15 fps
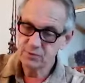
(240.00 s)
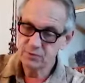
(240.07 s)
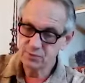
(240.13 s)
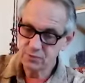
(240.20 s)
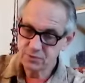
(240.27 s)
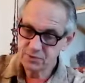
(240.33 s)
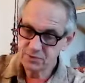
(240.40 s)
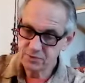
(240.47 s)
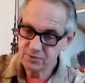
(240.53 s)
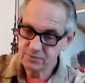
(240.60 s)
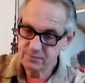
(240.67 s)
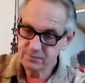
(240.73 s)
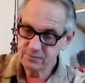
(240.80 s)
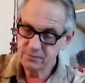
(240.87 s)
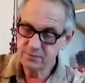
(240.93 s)
to
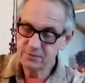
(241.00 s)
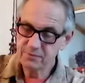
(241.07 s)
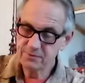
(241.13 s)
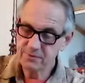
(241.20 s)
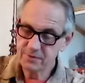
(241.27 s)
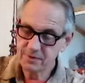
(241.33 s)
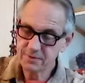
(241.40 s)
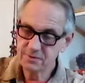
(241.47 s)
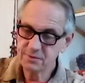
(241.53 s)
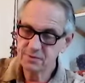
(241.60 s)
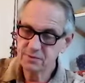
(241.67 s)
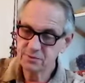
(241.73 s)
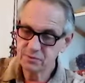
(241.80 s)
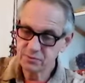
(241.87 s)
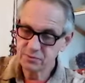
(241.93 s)
the thought
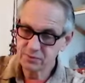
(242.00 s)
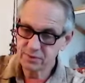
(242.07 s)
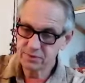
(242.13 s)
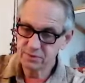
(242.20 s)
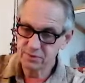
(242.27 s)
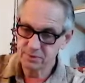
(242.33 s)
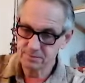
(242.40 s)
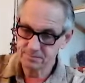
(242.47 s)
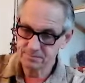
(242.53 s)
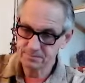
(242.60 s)
structure.